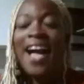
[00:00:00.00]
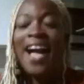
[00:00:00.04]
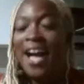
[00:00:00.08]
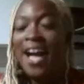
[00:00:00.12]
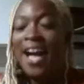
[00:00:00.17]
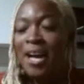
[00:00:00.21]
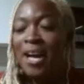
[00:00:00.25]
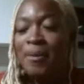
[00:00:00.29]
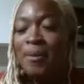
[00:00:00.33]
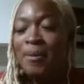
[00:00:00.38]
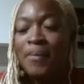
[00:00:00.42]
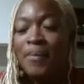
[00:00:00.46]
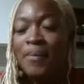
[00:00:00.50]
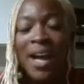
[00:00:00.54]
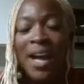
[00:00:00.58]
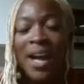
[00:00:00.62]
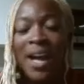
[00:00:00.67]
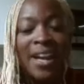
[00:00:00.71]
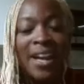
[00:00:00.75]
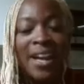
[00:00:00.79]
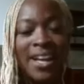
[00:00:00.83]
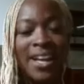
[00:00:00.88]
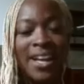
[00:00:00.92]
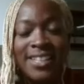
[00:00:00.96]
um,
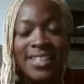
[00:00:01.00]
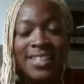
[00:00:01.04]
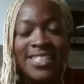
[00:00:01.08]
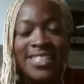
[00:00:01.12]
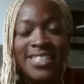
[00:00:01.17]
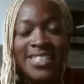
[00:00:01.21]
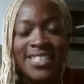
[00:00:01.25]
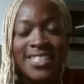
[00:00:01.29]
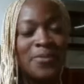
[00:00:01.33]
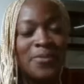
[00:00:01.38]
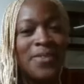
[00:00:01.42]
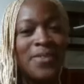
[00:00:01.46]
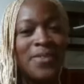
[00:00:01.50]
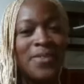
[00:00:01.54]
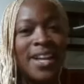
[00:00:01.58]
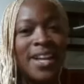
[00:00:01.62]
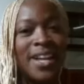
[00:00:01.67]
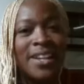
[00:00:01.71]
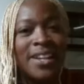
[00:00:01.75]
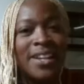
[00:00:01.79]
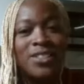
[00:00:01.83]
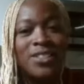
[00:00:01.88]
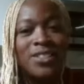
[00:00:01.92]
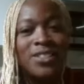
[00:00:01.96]
uh, a dear
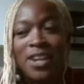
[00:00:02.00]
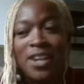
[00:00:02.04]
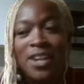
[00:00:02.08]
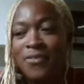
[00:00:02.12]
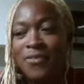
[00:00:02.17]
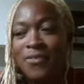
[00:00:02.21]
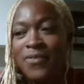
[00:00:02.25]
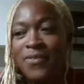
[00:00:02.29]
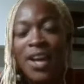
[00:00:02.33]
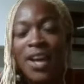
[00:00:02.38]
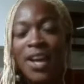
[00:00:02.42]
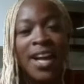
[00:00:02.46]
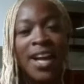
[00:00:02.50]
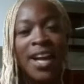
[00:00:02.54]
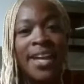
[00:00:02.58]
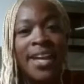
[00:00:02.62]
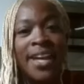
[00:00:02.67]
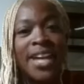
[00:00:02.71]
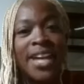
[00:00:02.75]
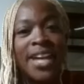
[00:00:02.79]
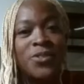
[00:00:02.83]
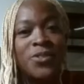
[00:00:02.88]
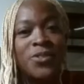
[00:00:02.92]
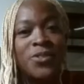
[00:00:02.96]
friend, Chef uh,
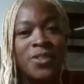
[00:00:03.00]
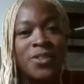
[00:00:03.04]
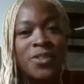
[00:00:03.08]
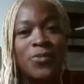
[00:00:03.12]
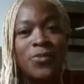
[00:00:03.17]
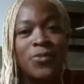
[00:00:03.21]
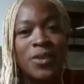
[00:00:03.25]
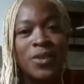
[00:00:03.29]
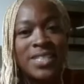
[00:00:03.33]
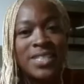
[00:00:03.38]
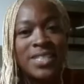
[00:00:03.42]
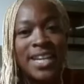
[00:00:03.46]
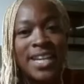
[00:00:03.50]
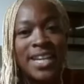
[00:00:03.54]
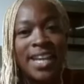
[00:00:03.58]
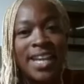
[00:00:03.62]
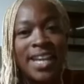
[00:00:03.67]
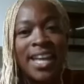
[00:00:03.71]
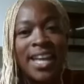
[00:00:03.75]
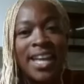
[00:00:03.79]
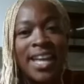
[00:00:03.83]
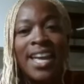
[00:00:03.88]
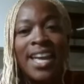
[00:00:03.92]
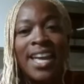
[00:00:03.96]
Adrian
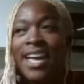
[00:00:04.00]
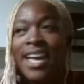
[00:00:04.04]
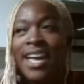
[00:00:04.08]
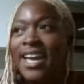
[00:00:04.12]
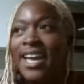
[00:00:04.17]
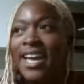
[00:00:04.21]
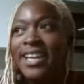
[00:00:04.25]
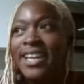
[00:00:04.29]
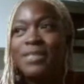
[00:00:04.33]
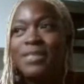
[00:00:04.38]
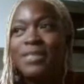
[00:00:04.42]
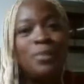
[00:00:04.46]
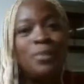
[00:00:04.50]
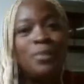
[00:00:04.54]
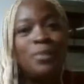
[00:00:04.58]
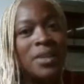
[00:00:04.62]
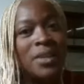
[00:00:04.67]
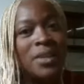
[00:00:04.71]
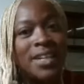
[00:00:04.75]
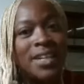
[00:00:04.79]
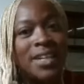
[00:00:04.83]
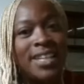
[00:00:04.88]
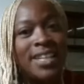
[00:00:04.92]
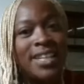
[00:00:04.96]
Forte, his
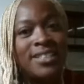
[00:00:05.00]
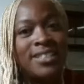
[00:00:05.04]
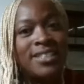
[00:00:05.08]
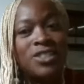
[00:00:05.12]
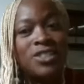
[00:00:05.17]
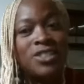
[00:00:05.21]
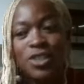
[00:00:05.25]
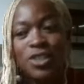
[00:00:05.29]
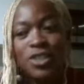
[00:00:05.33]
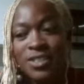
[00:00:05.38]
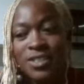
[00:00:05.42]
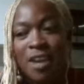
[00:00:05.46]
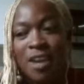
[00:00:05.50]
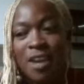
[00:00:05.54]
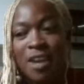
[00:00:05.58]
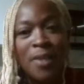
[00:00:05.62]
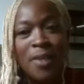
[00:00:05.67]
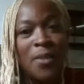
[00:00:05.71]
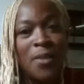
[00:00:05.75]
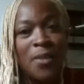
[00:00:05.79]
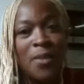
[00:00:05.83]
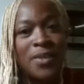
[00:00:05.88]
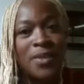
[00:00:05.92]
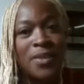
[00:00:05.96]
book, he's just come
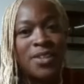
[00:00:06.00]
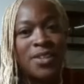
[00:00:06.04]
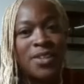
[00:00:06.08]
out with